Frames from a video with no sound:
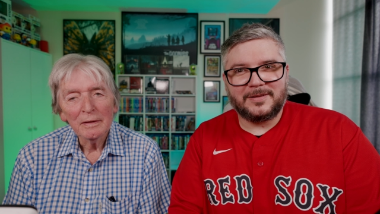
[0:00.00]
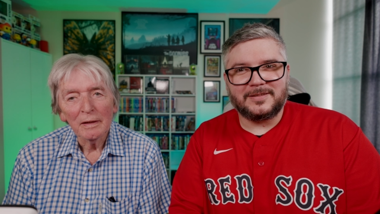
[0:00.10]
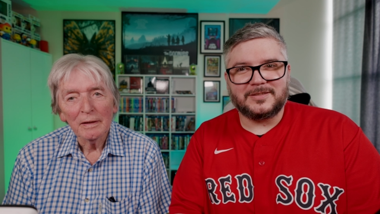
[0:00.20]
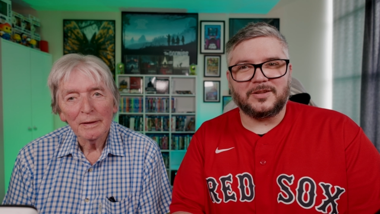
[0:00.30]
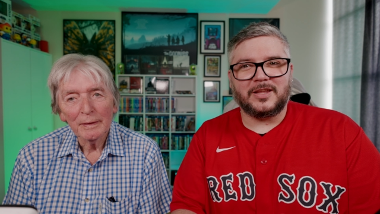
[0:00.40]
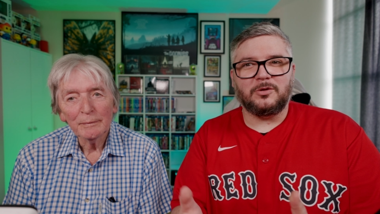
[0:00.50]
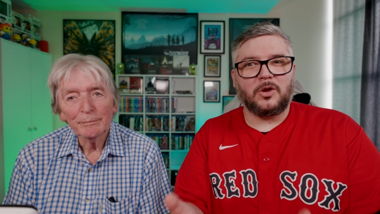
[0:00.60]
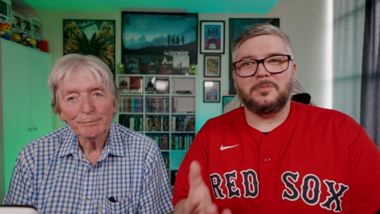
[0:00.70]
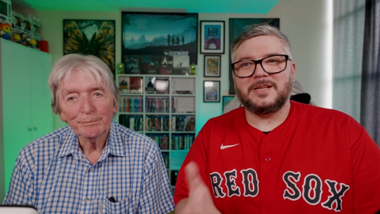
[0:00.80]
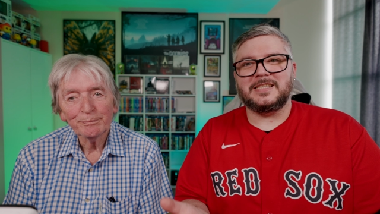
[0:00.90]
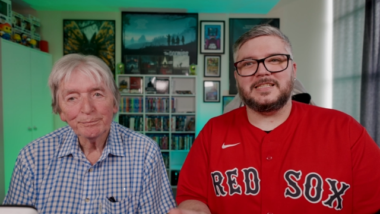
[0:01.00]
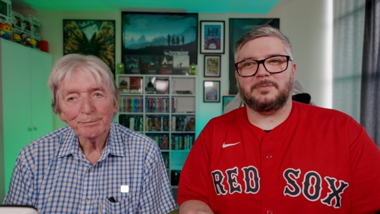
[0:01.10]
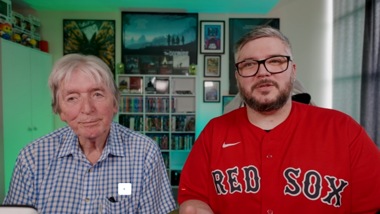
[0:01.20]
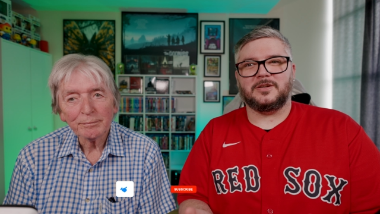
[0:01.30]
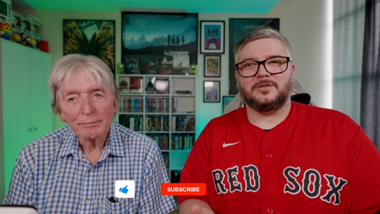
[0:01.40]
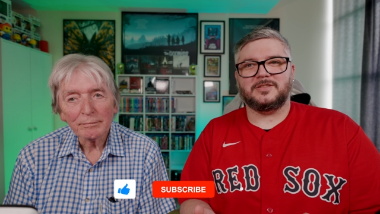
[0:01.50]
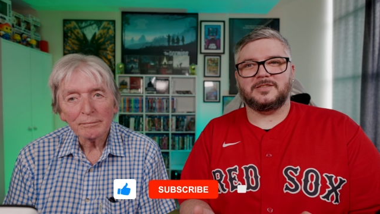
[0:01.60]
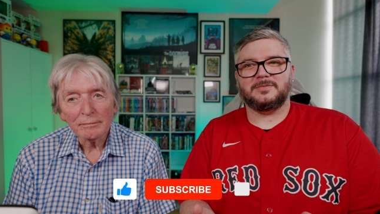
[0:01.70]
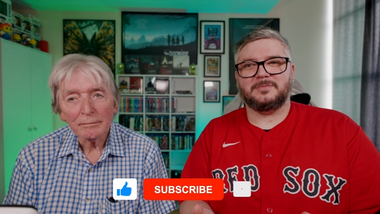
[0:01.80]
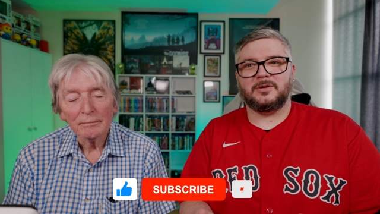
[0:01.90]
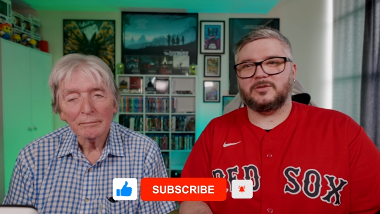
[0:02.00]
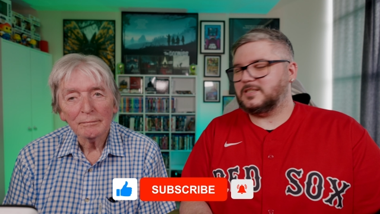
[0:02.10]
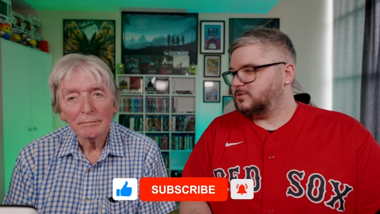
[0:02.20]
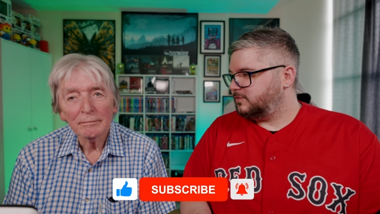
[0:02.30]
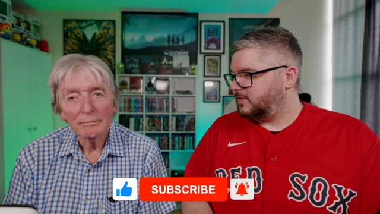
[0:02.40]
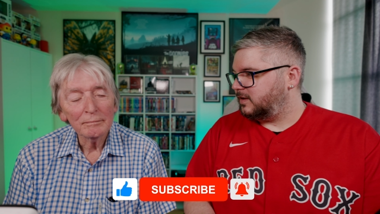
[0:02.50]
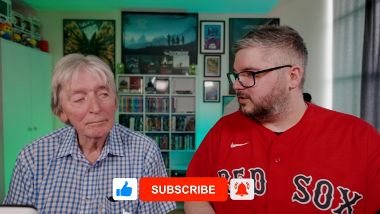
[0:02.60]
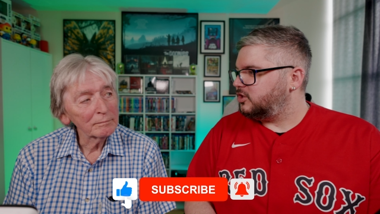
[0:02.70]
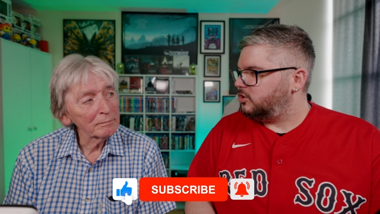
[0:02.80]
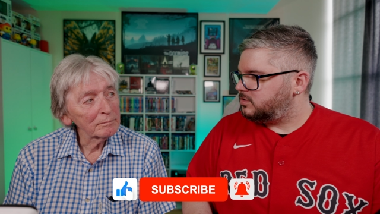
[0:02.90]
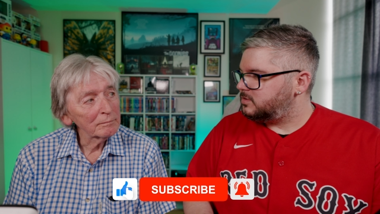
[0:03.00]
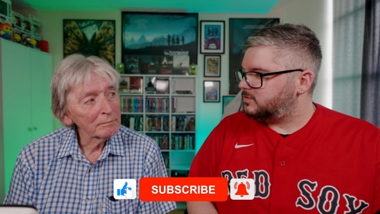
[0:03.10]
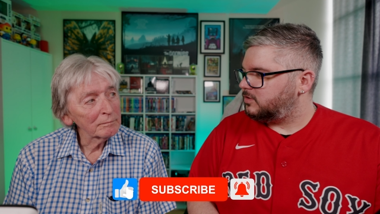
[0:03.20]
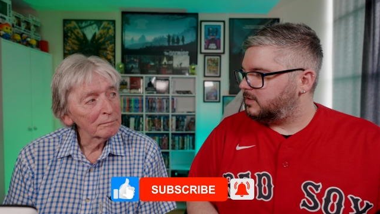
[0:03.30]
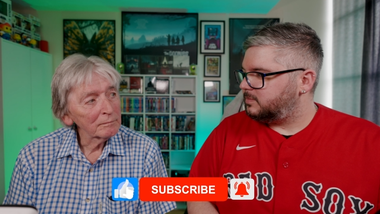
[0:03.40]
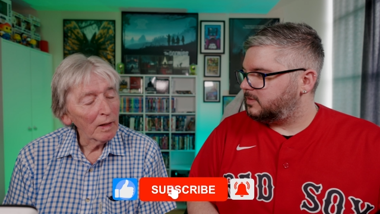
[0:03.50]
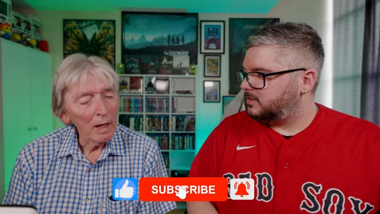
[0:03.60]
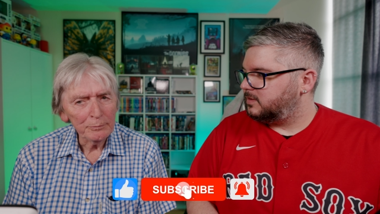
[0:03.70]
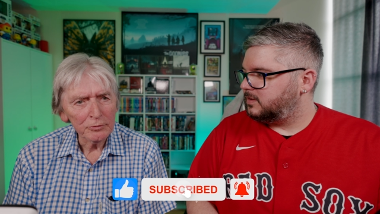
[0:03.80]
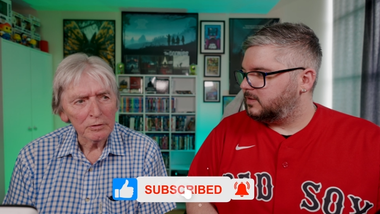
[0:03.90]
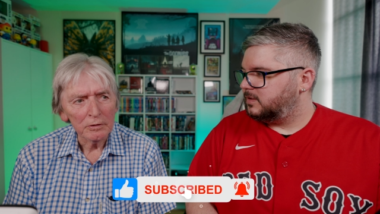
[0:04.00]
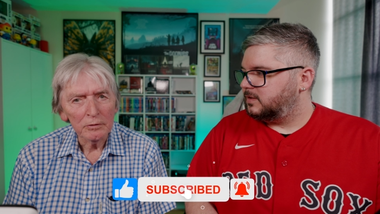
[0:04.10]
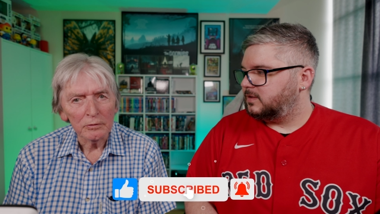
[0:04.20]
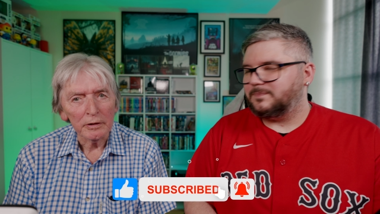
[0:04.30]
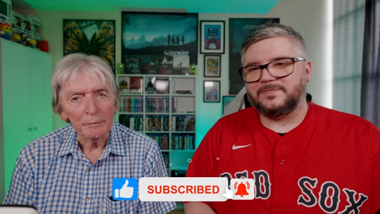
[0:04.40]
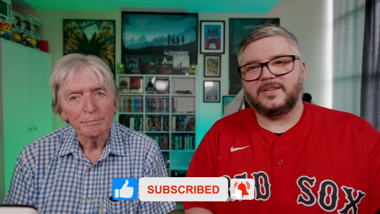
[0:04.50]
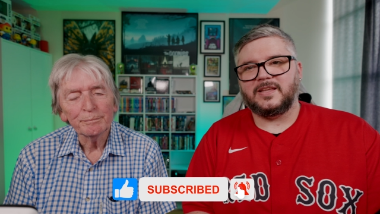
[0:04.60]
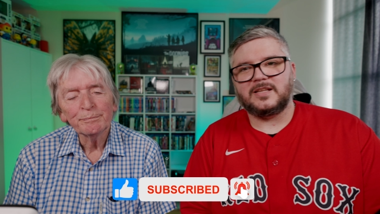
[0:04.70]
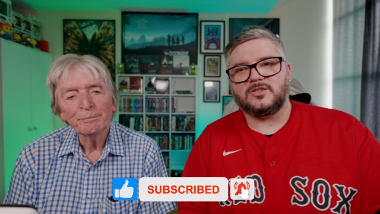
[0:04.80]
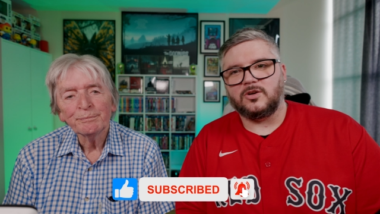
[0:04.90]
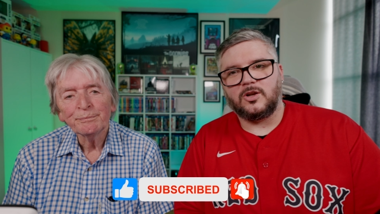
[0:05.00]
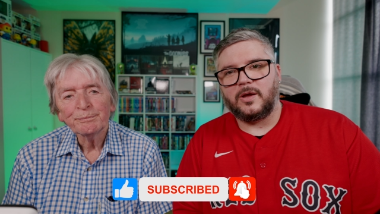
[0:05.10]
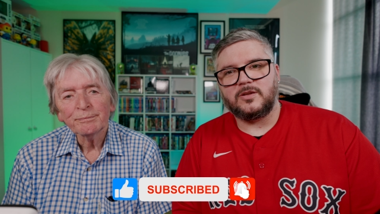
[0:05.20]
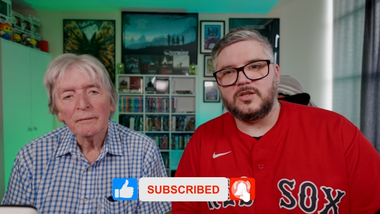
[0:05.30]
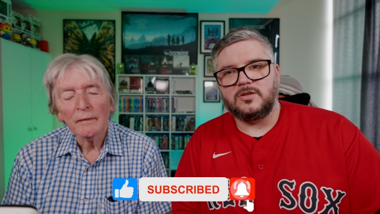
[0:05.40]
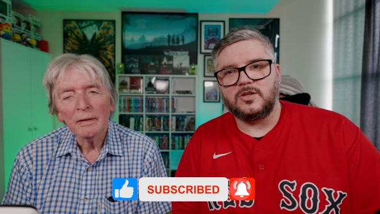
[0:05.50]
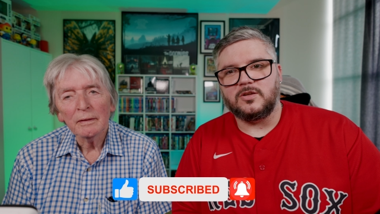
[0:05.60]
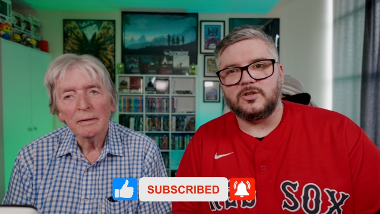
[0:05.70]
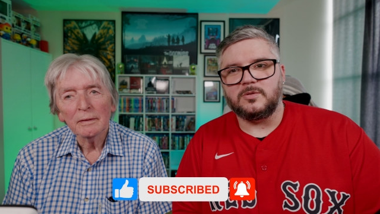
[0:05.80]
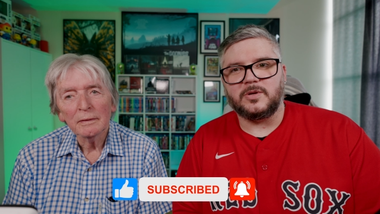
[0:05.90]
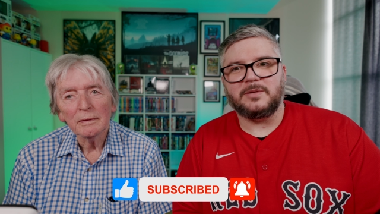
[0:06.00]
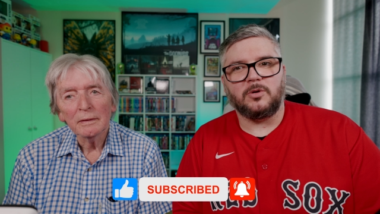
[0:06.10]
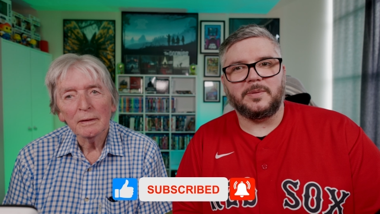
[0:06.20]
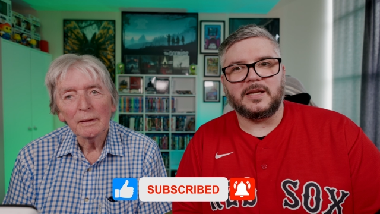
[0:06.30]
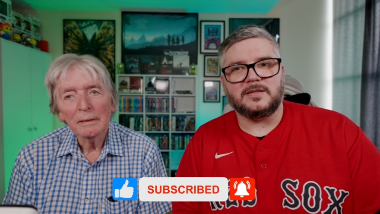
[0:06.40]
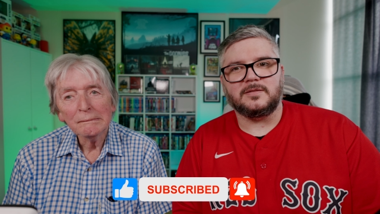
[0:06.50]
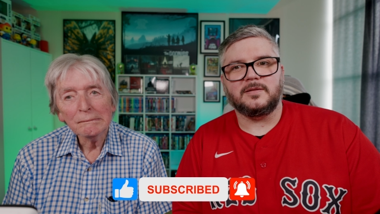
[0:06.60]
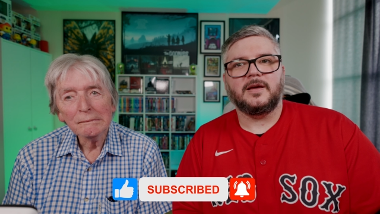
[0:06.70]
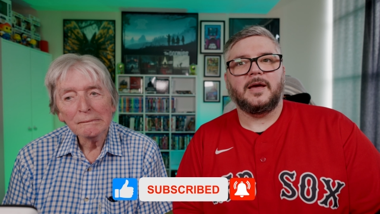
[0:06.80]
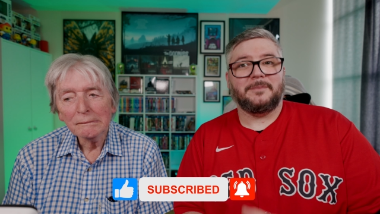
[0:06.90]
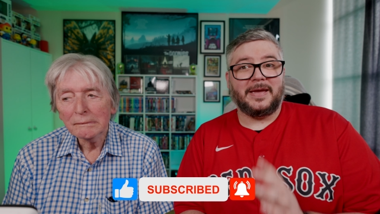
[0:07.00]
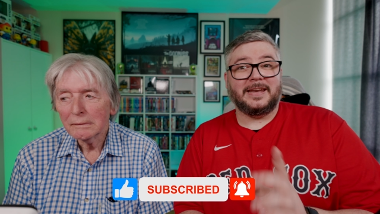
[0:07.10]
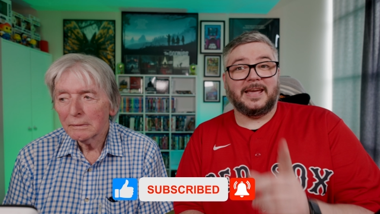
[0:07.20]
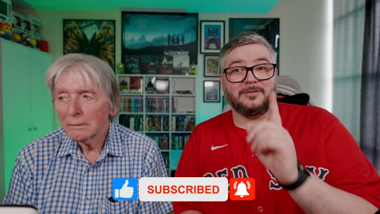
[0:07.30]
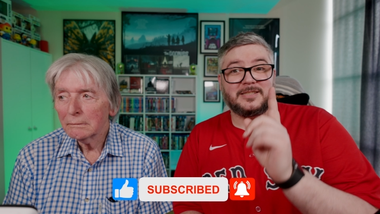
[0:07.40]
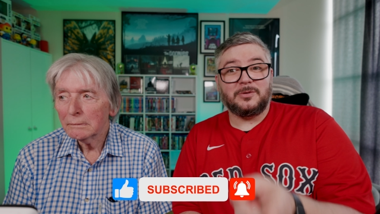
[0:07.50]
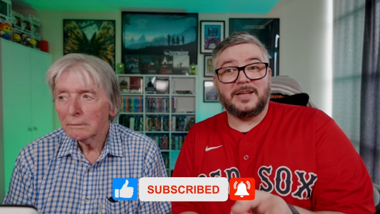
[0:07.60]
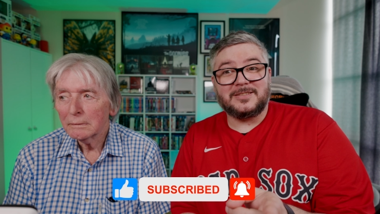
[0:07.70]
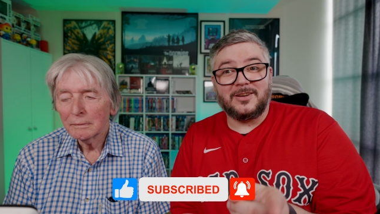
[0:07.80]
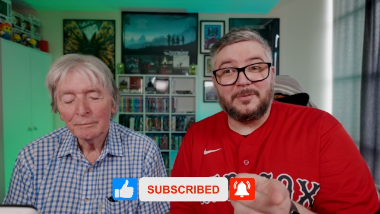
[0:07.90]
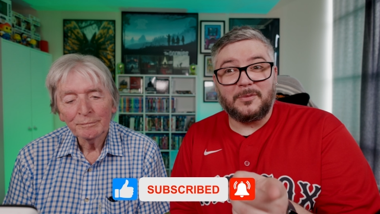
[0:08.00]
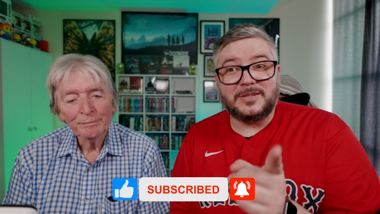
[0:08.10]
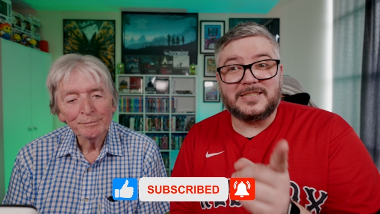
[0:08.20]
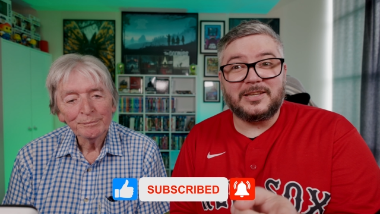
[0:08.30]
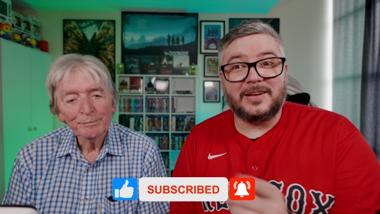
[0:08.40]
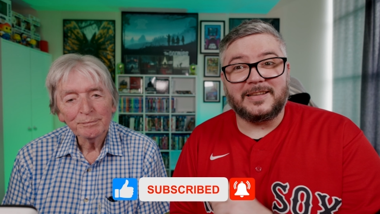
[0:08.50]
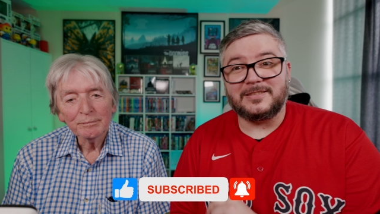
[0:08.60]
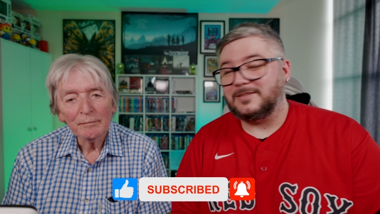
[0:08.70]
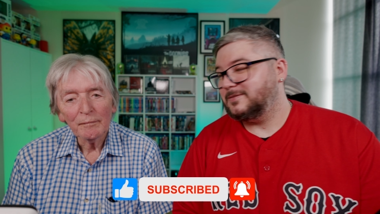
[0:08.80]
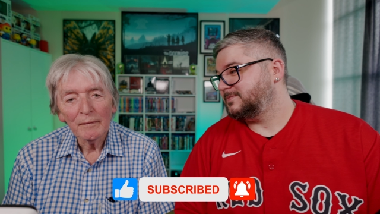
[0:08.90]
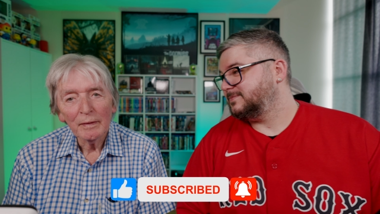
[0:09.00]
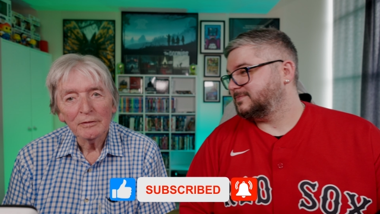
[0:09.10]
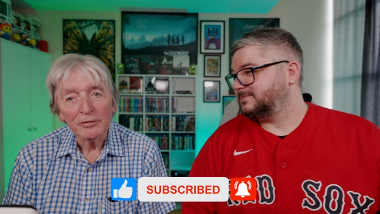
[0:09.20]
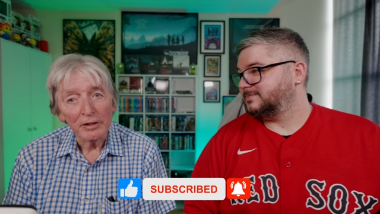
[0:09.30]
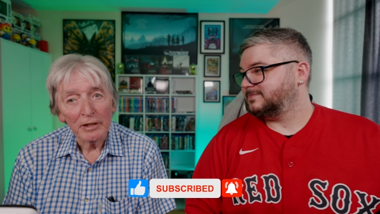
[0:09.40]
Speaker 1: so that you don't miss these episodes, because it's fun. Do you subscribe? Absolutely. He hasn't got a clue how to use YouTube, so he probably doesn't. But anyhow, till next time, we'll see you later. See you